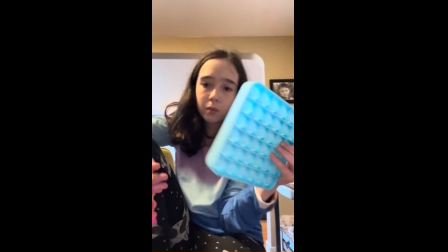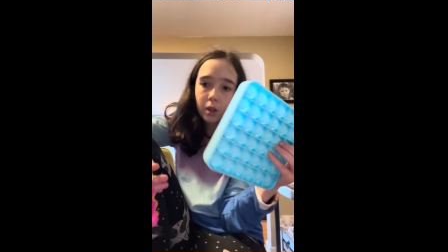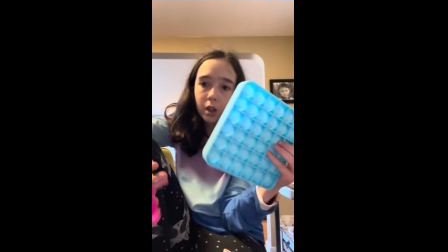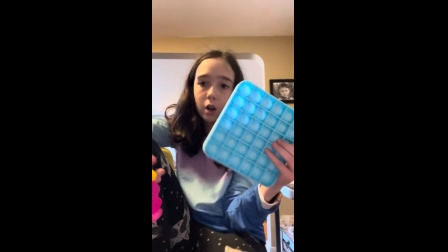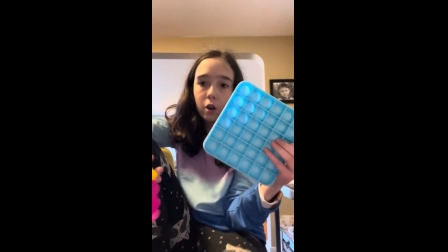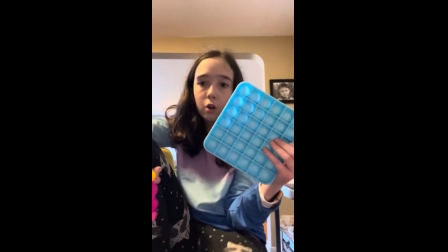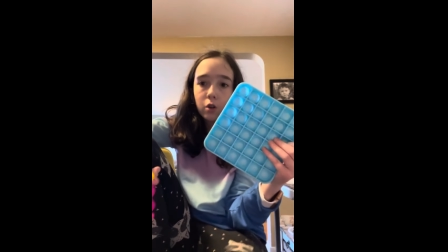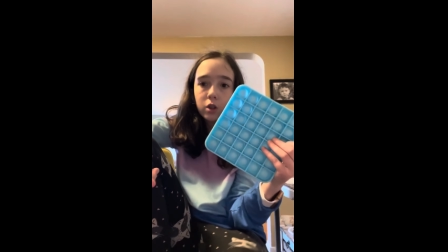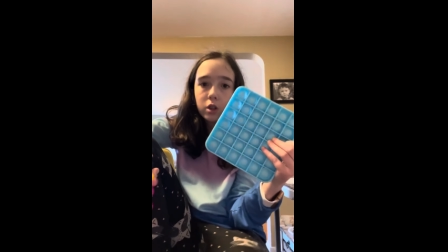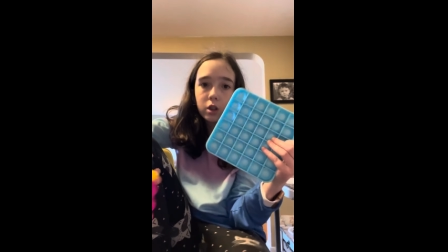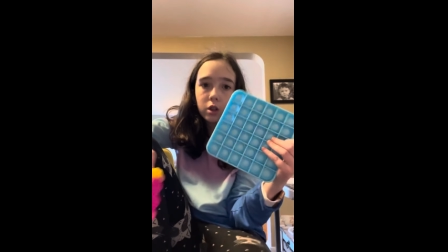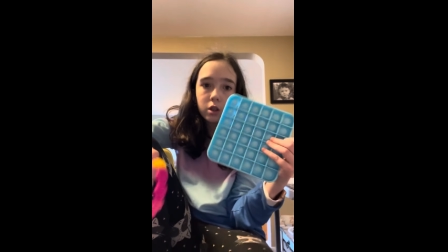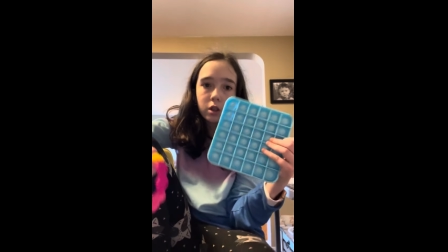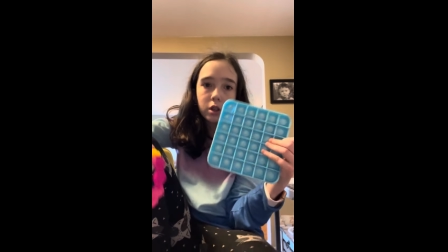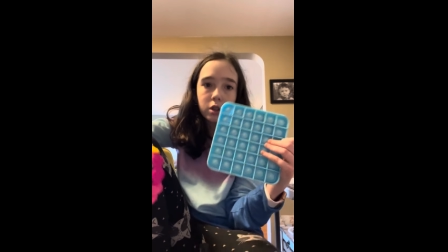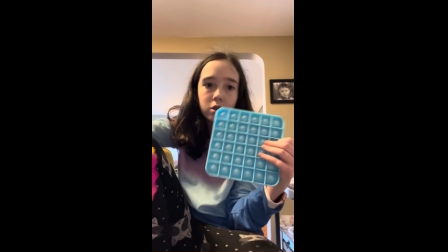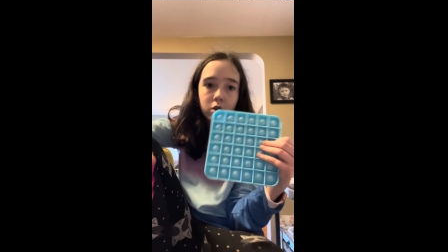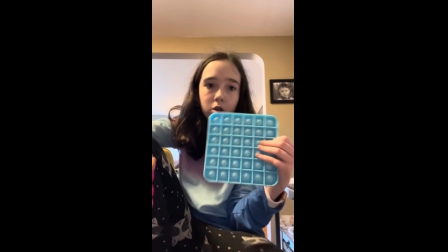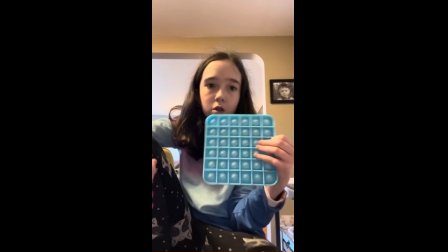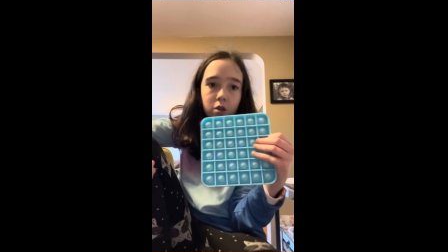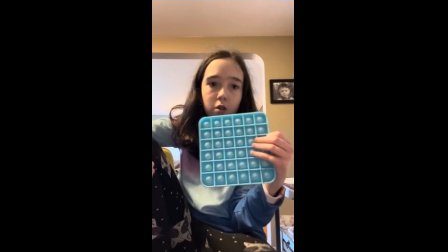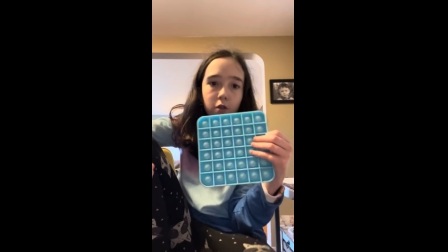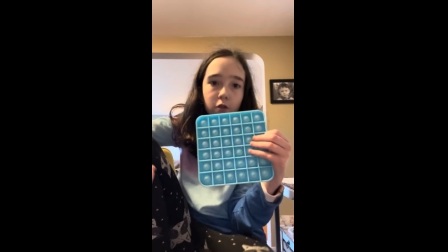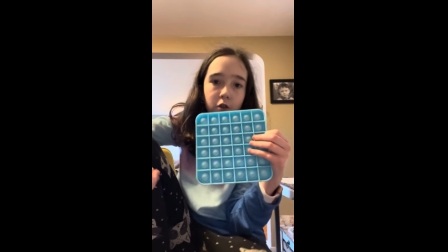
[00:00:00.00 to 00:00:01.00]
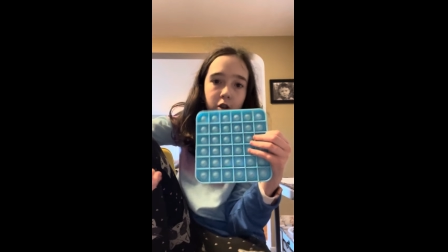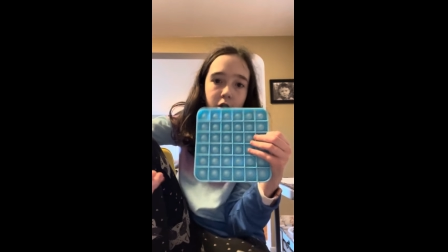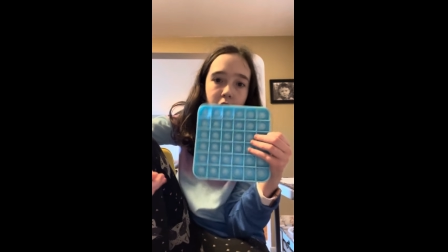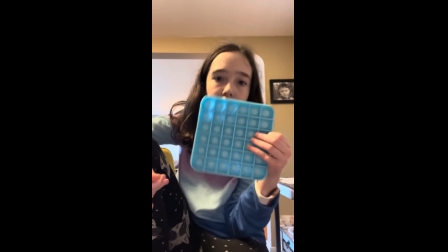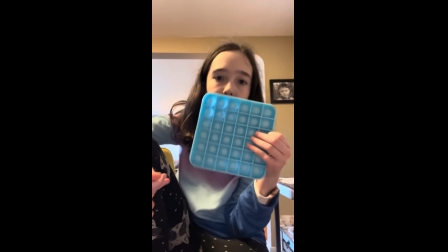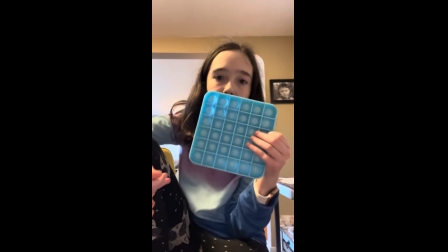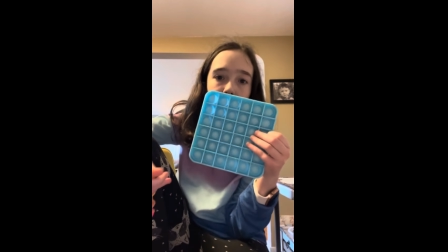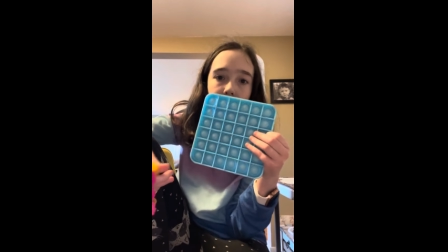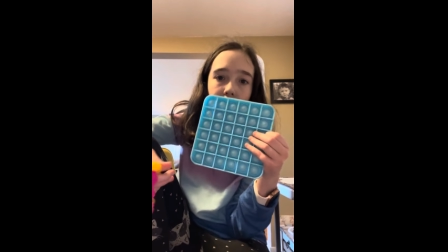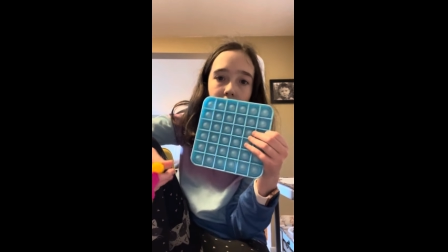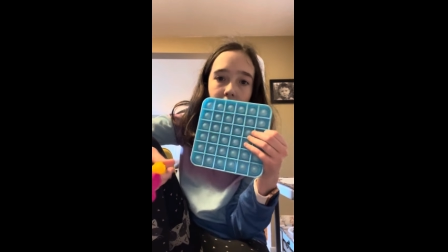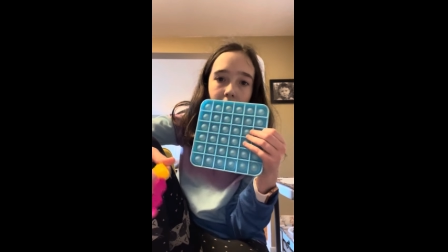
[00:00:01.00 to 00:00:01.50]
only these are the fidgets
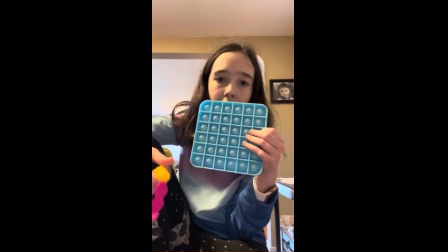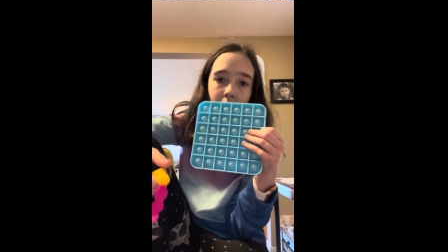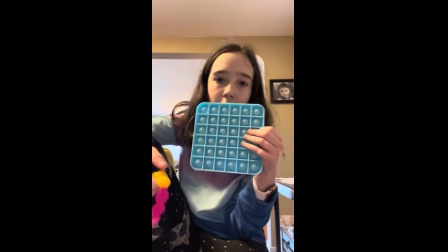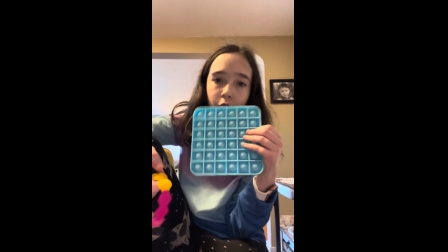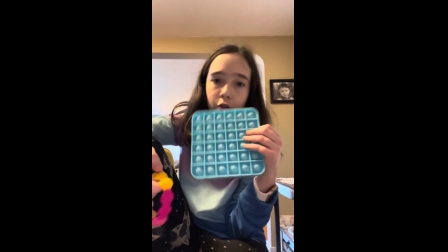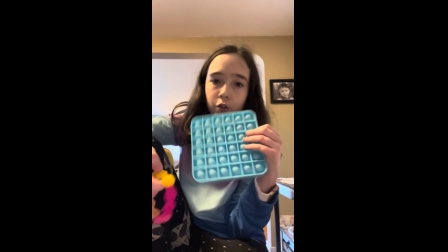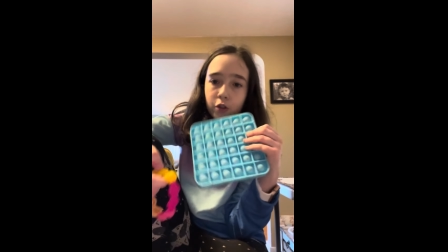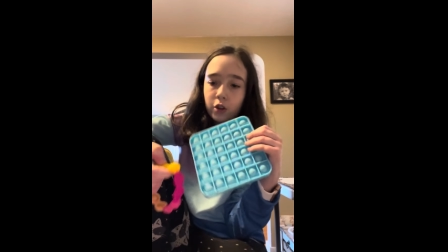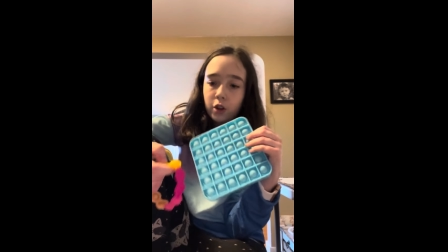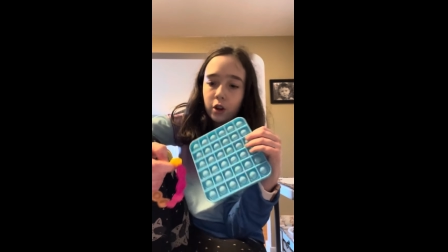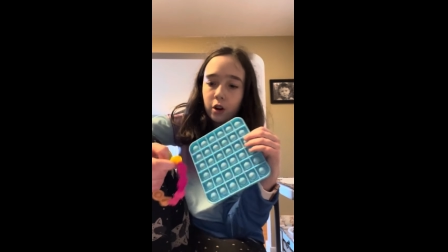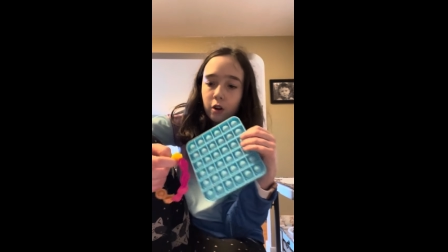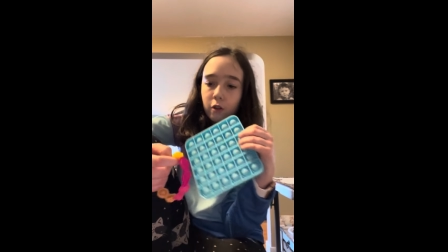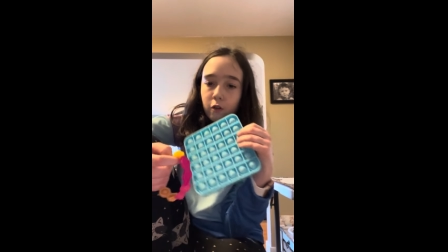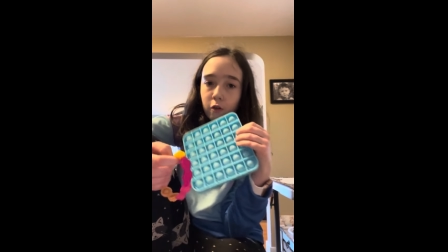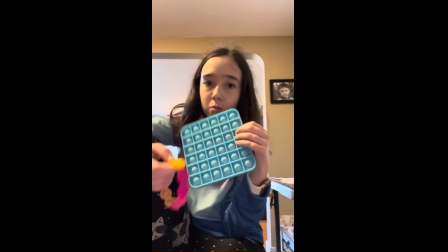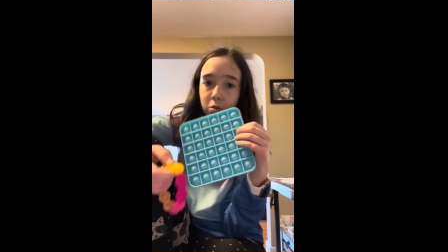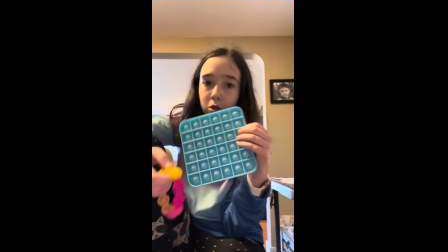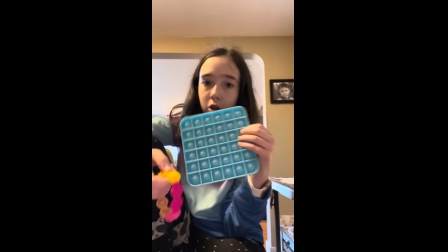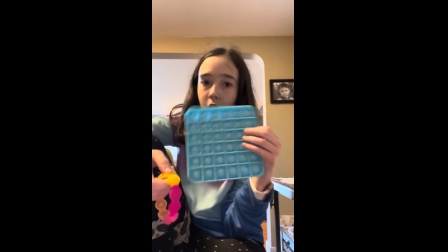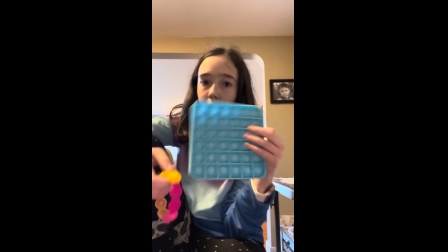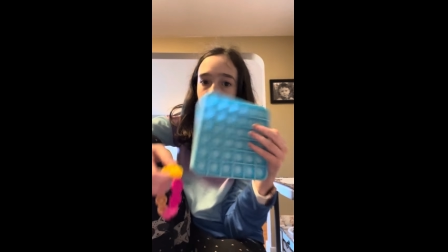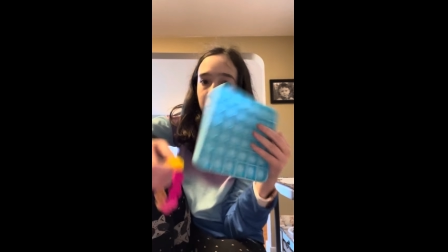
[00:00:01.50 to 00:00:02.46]
that I have that are from Target.